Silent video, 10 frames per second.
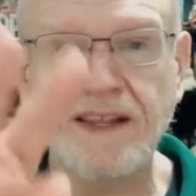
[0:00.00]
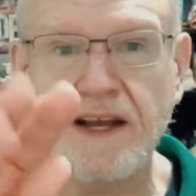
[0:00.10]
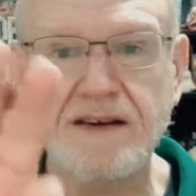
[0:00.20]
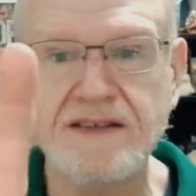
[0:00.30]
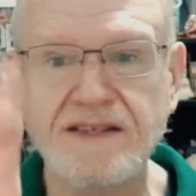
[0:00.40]

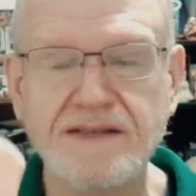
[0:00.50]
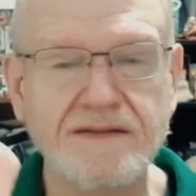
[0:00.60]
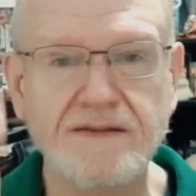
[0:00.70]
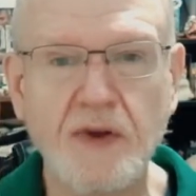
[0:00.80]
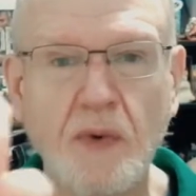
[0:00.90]
There's
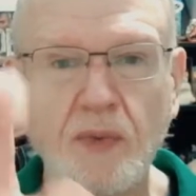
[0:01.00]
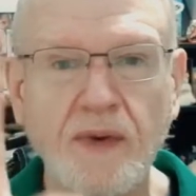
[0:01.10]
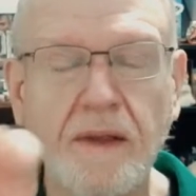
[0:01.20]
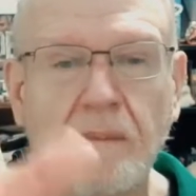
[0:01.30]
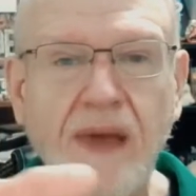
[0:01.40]
no
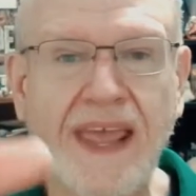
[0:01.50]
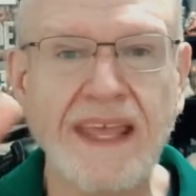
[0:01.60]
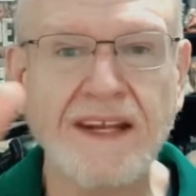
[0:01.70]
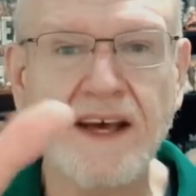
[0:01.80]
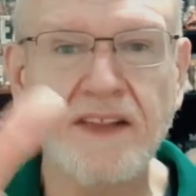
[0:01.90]
real
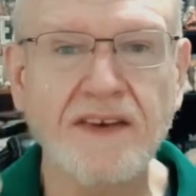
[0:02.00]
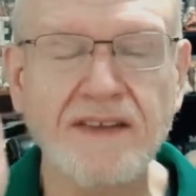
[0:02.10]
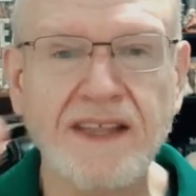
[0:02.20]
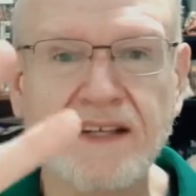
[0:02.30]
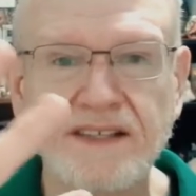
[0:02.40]
pain other
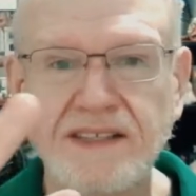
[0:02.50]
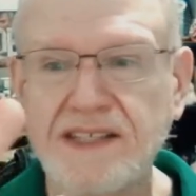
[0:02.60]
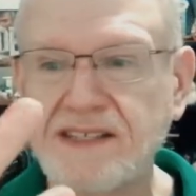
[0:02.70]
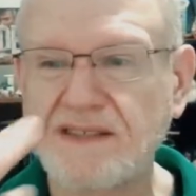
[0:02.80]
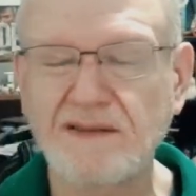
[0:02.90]
than
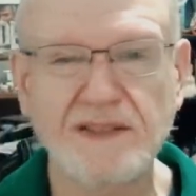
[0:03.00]
just